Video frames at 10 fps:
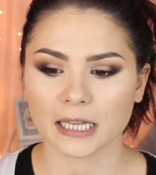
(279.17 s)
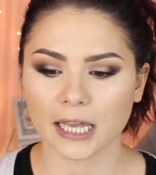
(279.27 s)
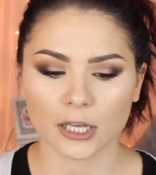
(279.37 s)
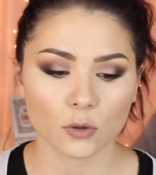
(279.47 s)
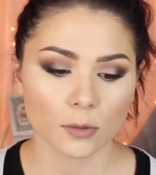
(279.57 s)

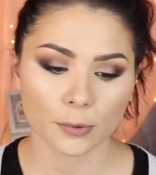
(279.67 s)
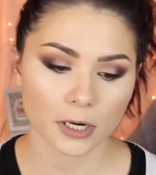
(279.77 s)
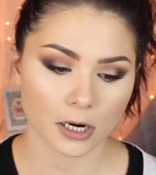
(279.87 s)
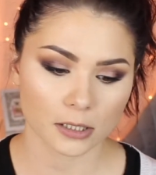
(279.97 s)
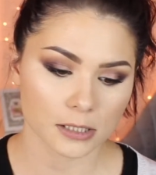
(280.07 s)
Like, you could put
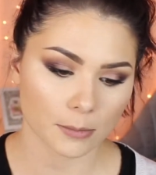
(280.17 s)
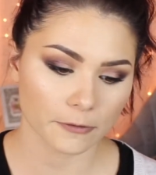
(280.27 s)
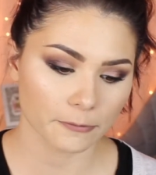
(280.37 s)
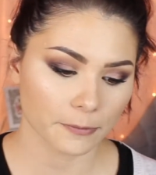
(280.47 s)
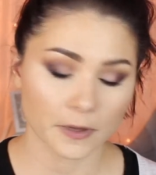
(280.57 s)
it on top
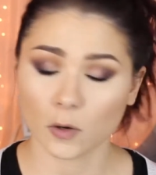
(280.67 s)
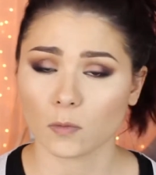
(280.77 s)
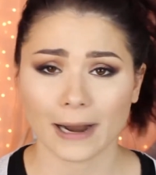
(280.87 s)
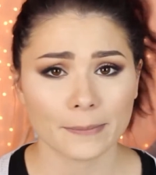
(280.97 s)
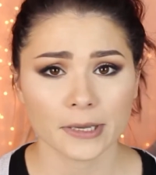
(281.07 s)
of the
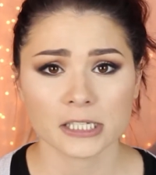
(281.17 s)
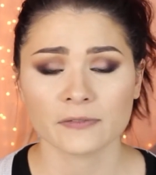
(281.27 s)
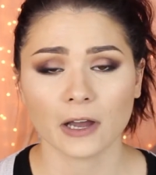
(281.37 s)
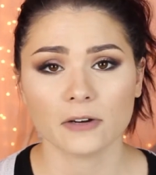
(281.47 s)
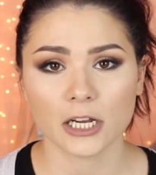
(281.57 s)
crappiest
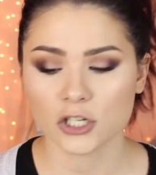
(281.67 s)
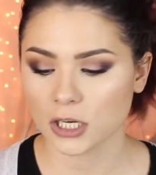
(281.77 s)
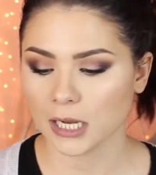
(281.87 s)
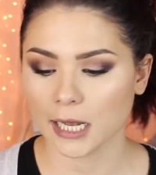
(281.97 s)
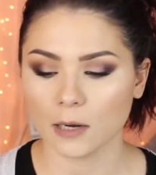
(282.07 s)

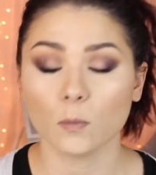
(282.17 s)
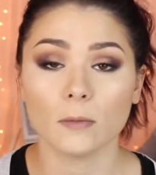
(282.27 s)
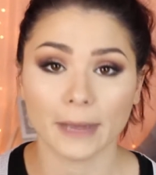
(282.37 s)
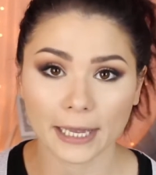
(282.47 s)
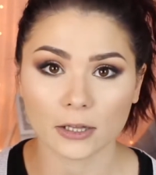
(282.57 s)
foundation and it will
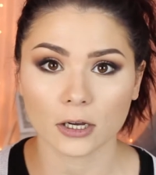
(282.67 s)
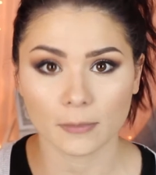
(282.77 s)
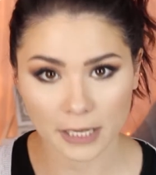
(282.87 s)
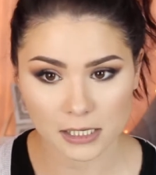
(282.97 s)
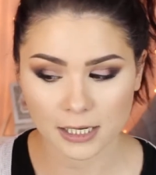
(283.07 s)
make it look
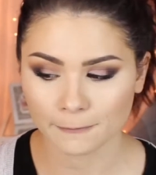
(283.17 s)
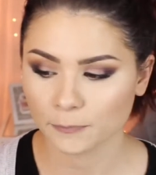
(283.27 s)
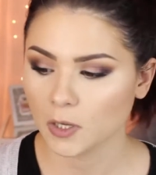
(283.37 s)
amazing.